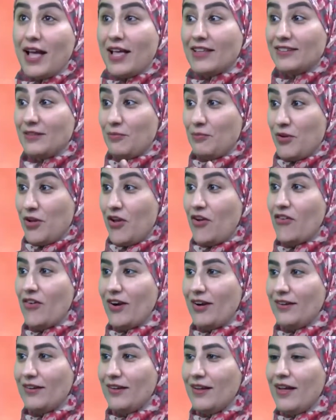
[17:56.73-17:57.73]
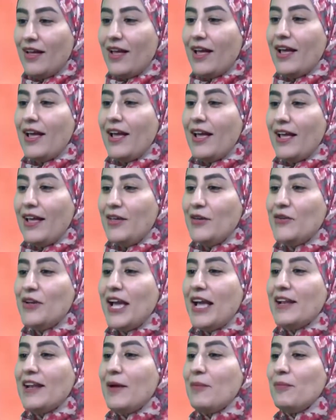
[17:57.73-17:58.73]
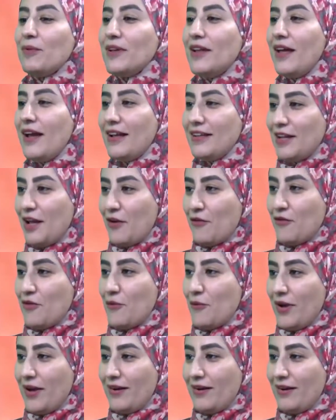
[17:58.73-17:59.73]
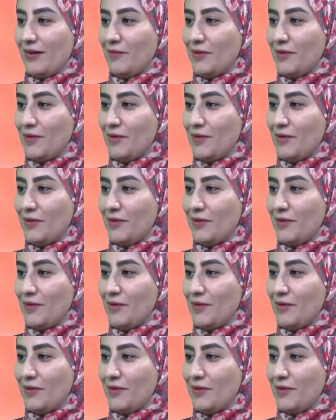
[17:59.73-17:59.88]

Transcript: as a parent, you can apply it everywhere